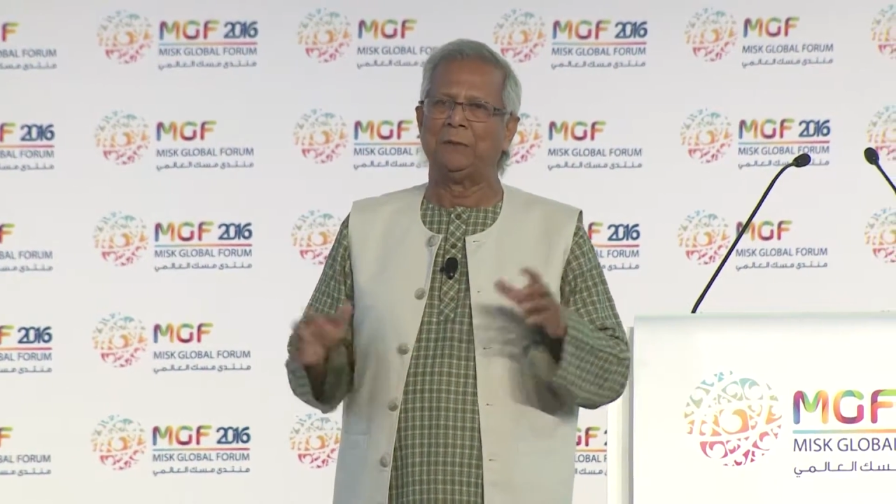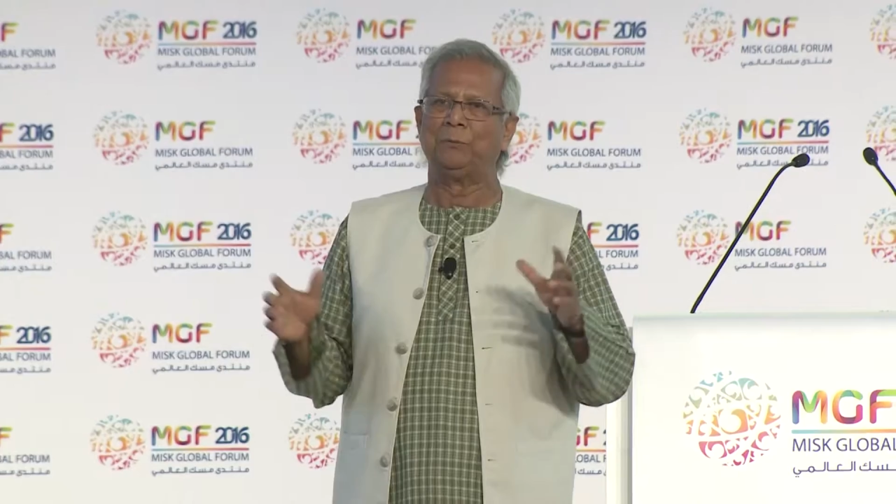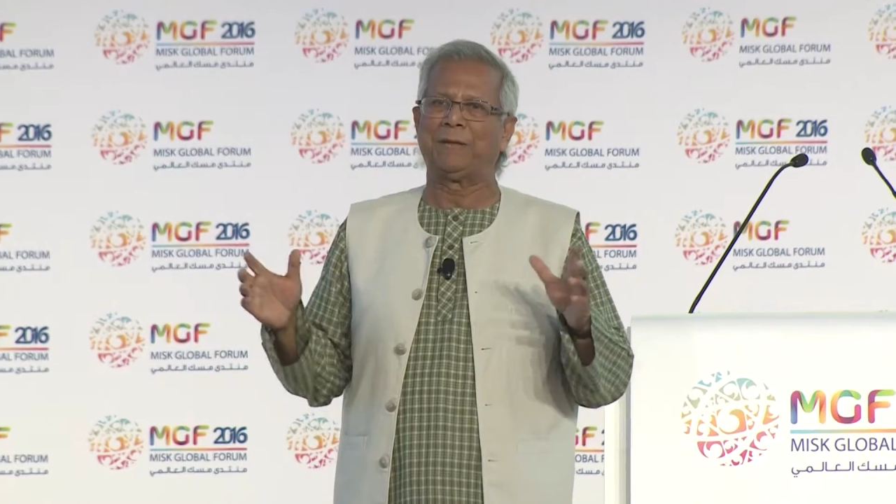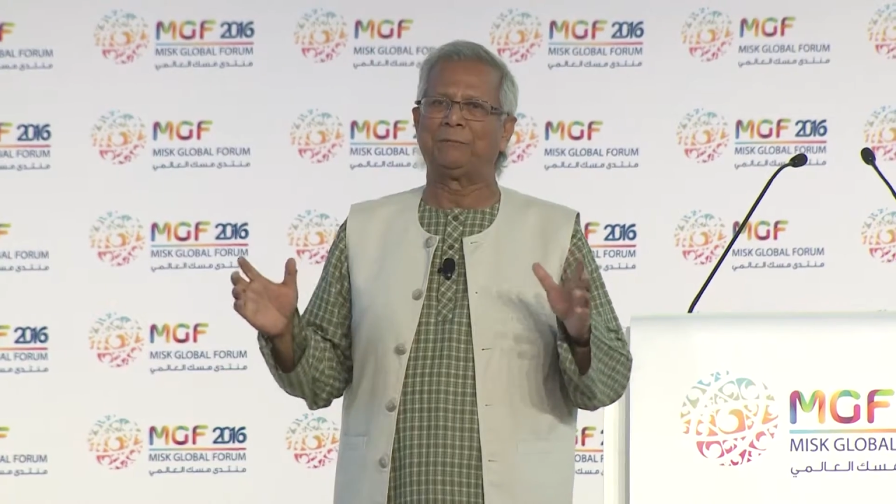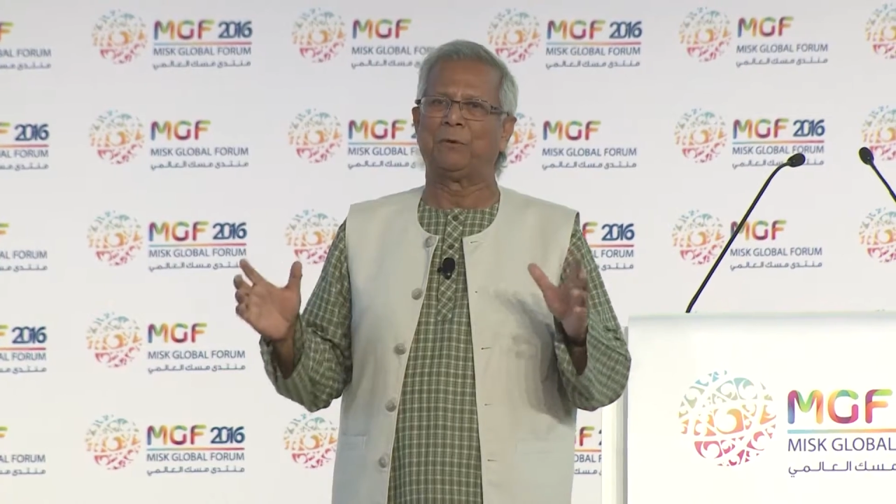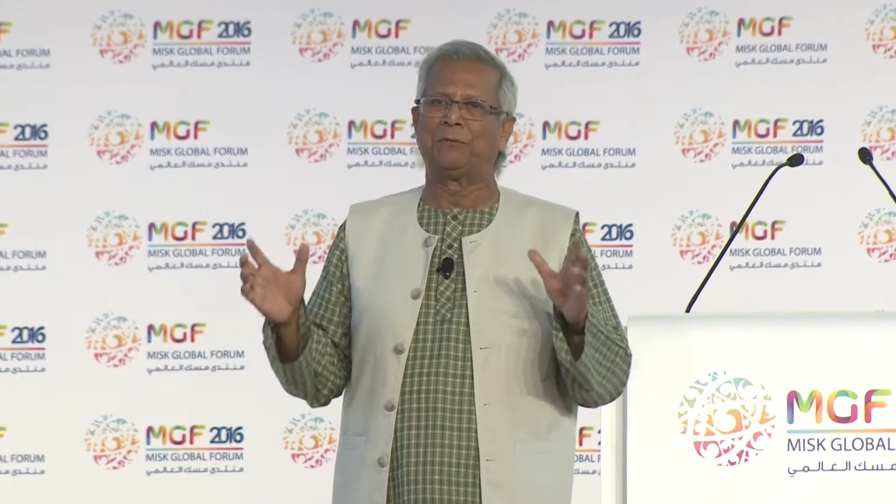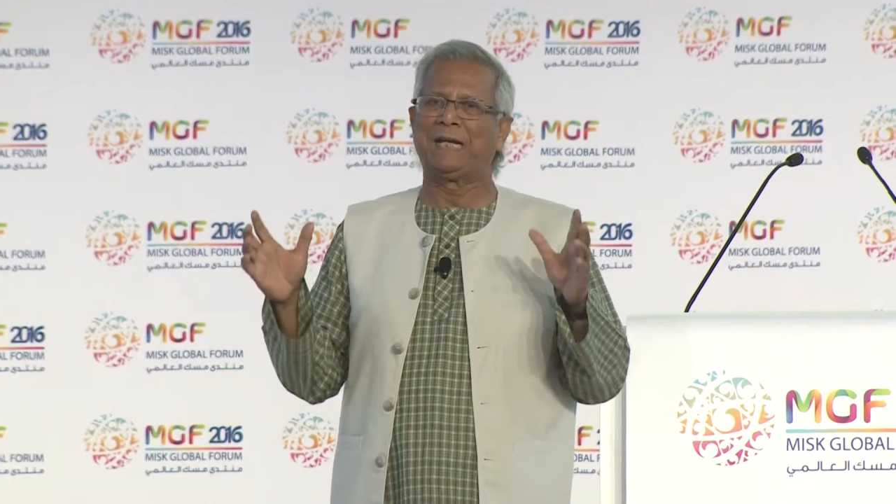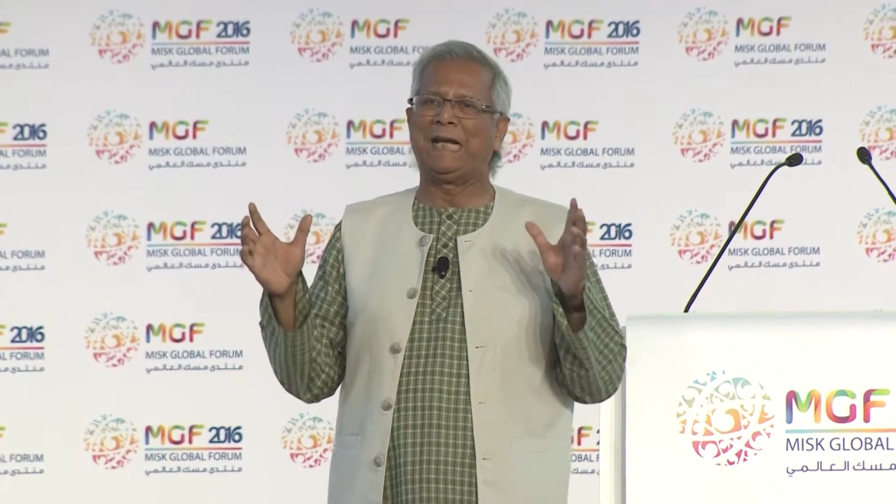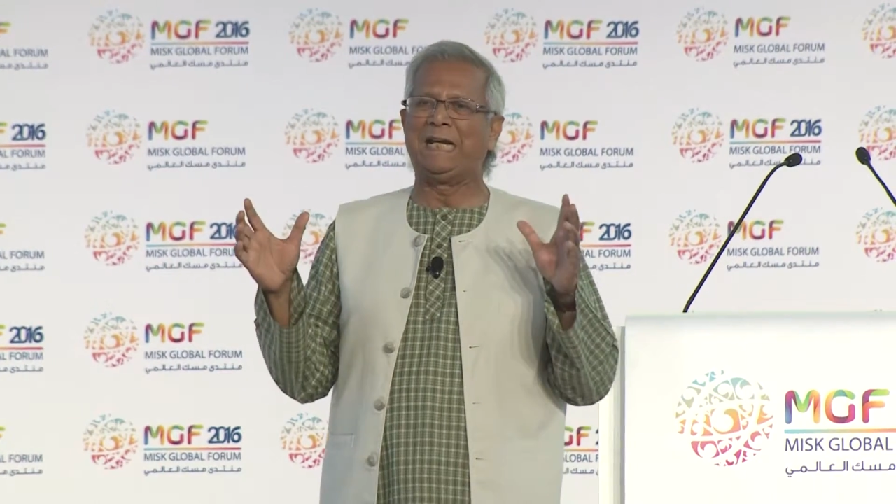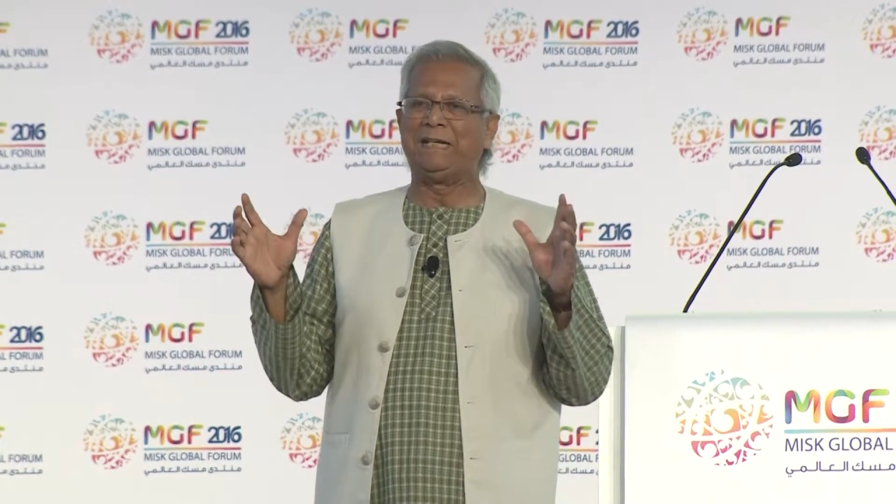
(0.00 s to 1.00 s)
We have over
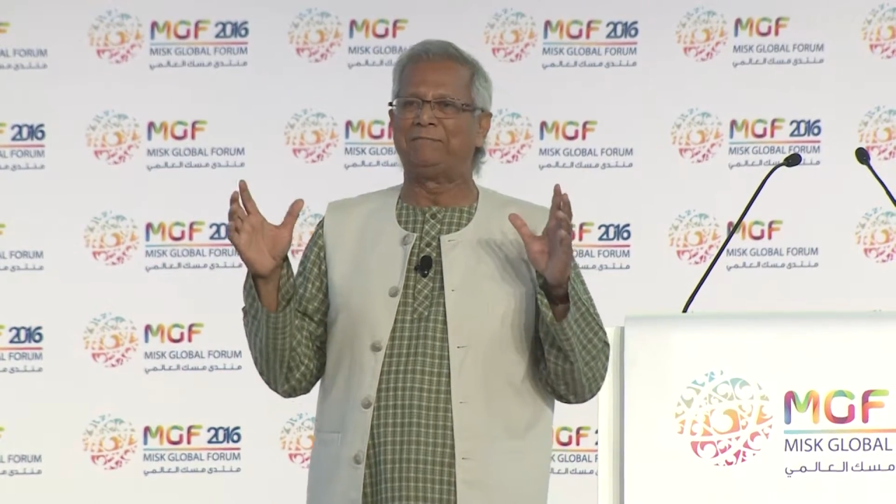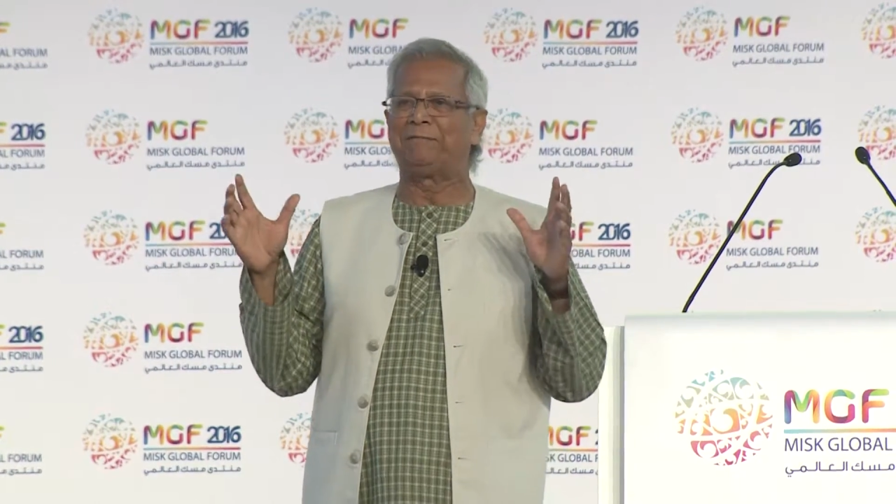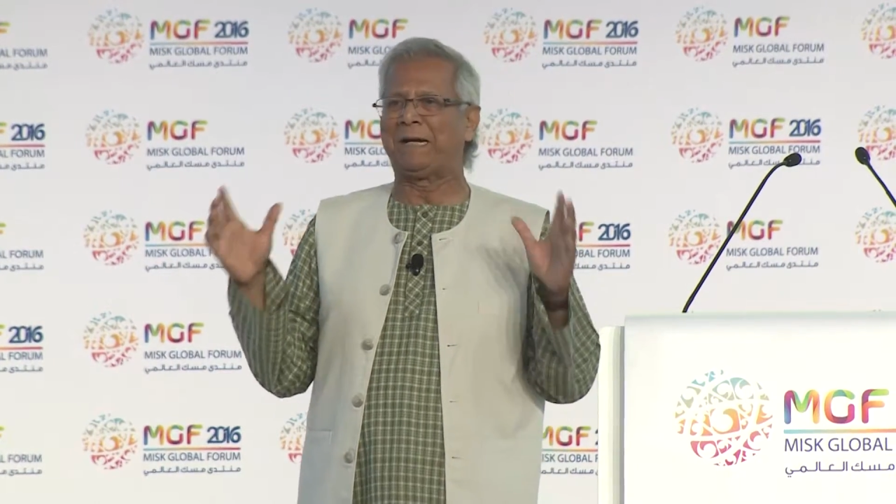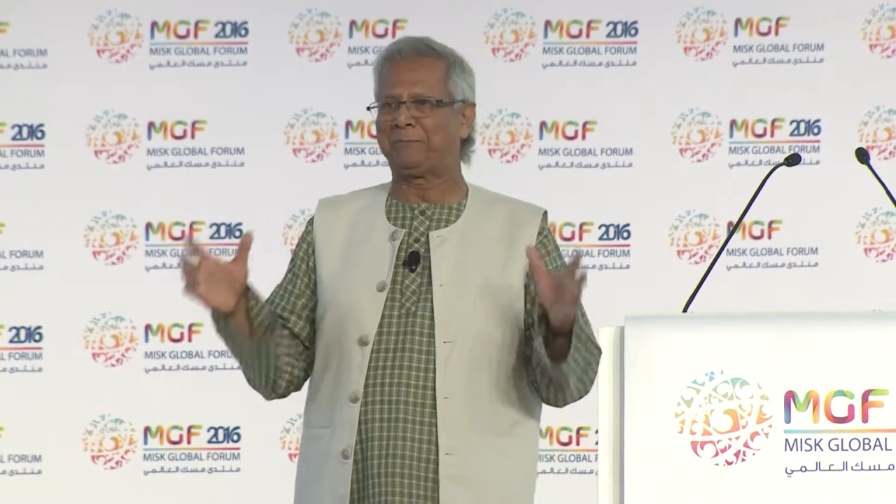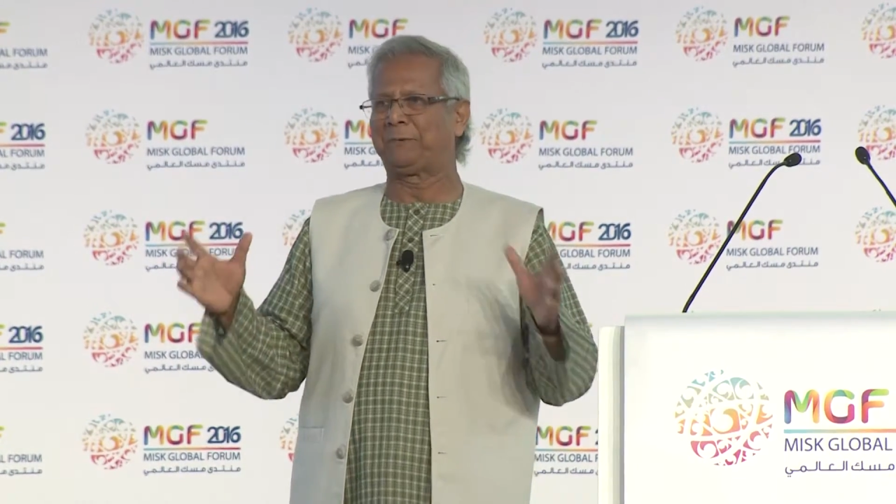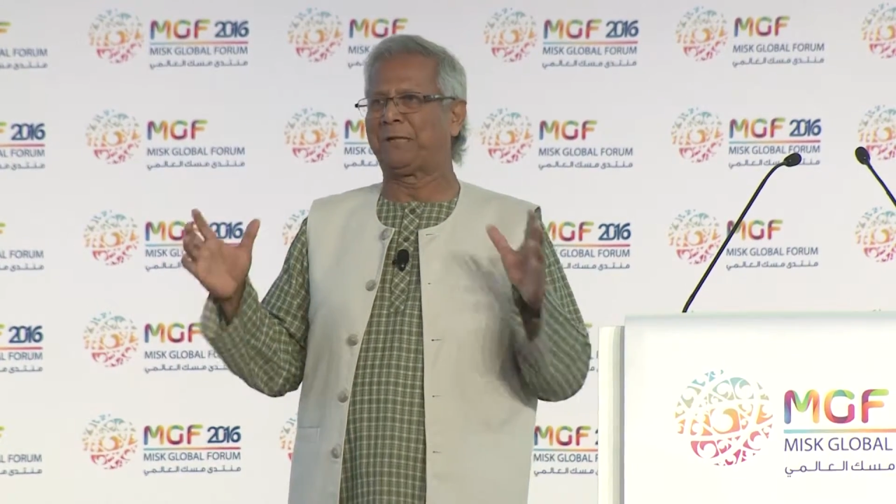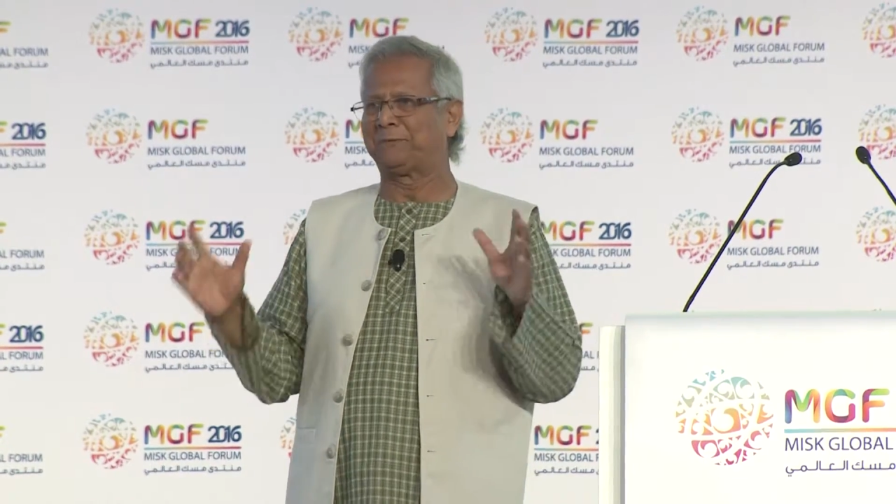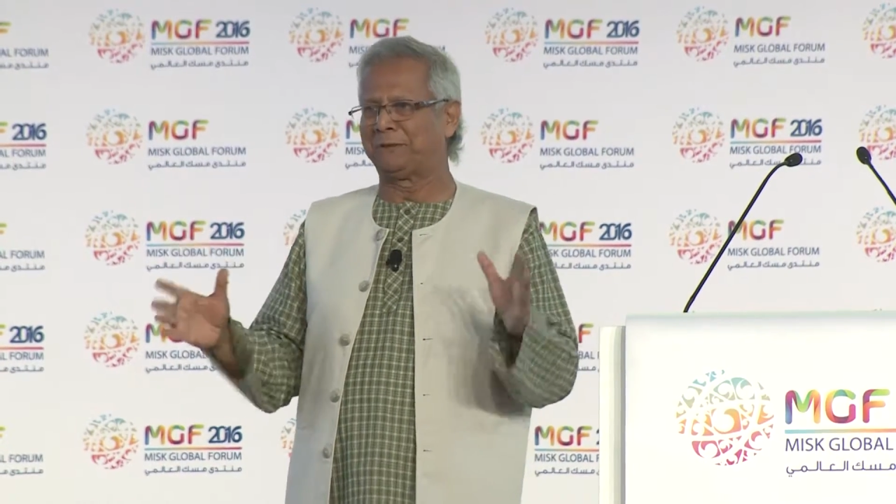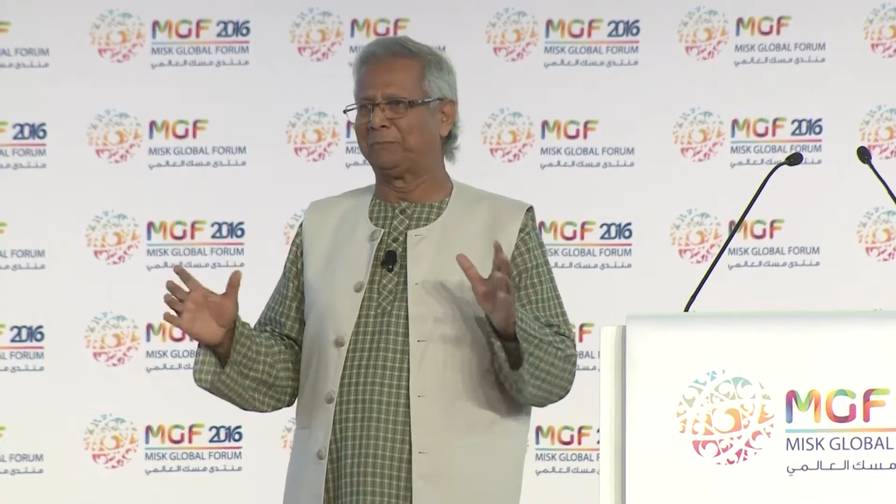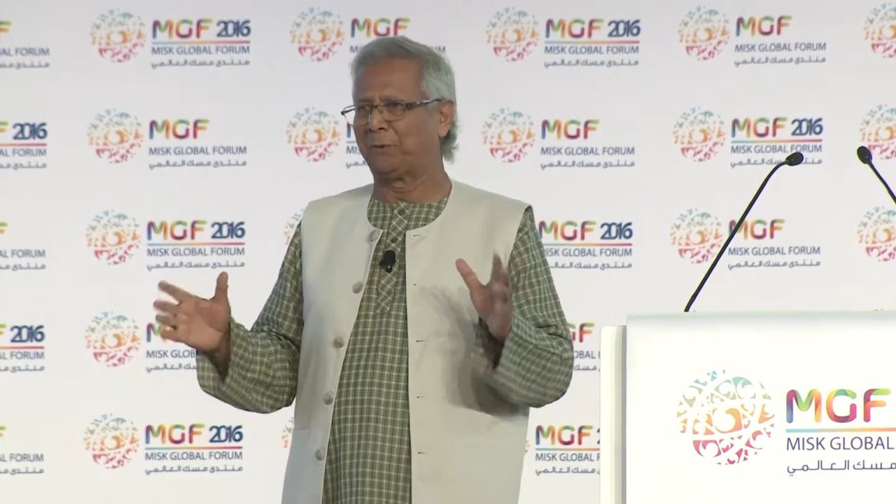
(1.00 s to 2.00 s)
85,000